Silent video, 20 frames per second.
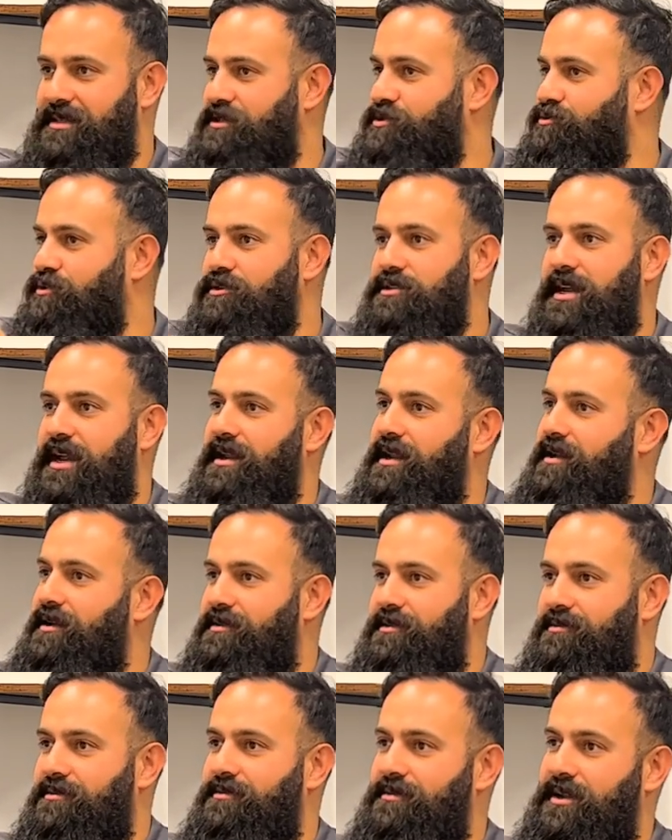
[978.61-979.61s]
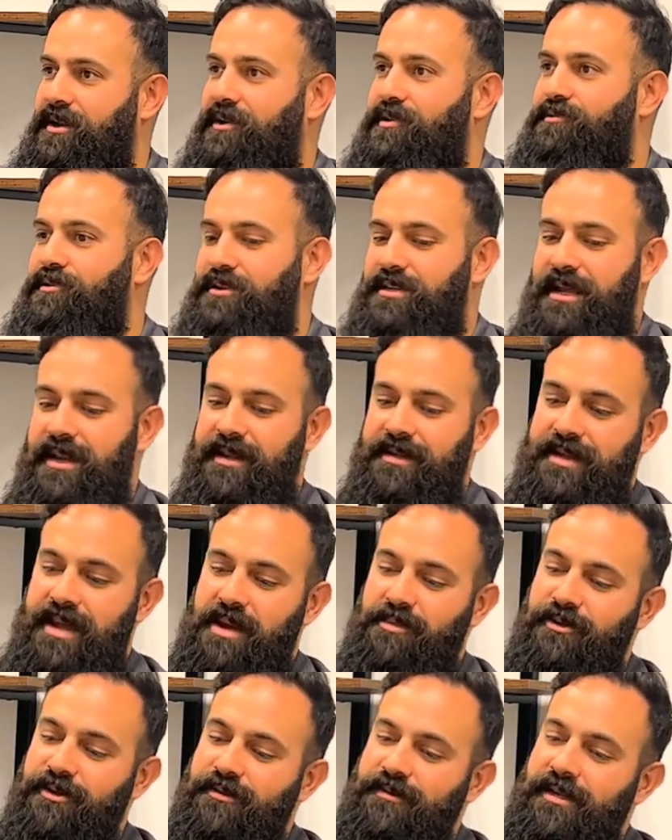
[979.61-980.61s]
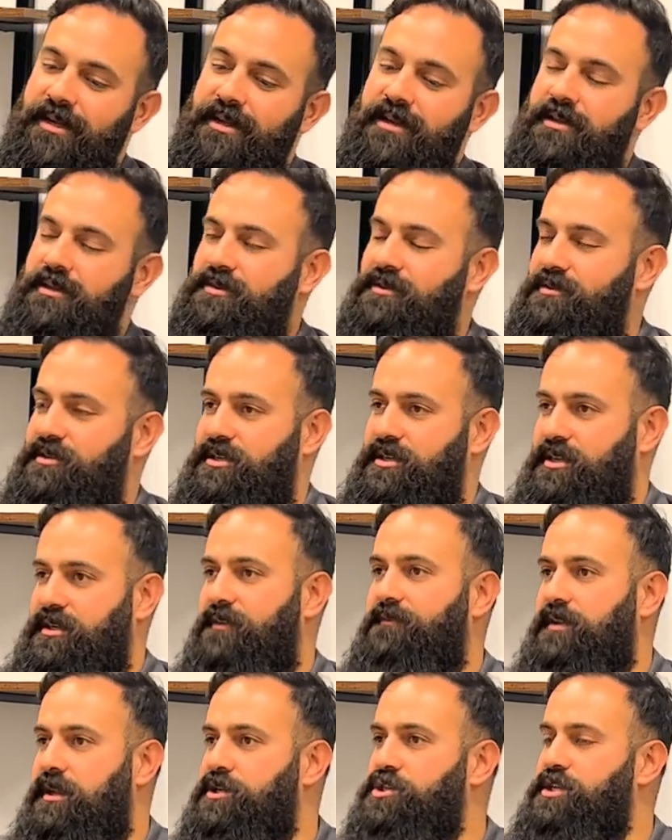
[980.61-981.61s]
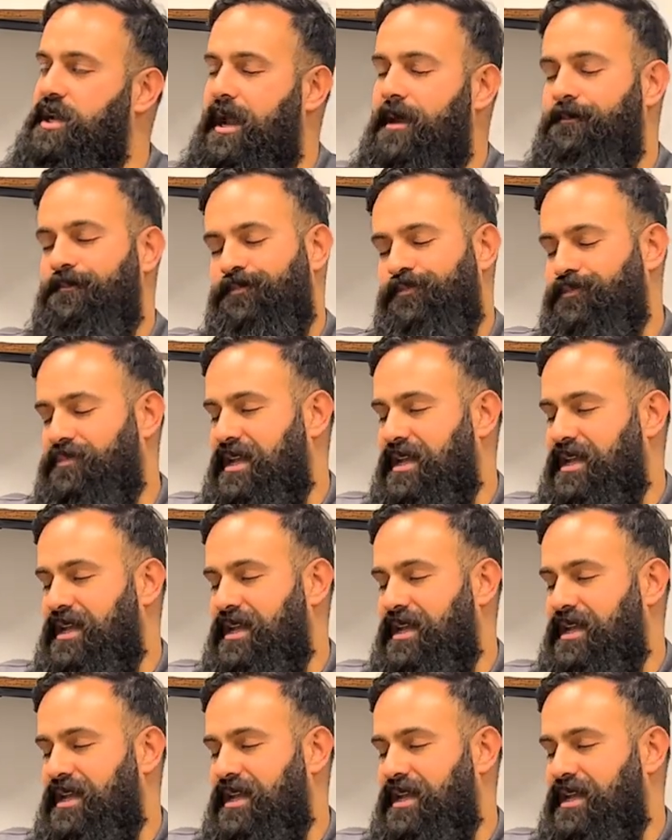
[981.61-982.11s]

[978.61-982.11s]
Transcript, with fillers: it's rotating on the you know rotating table to give it a shape.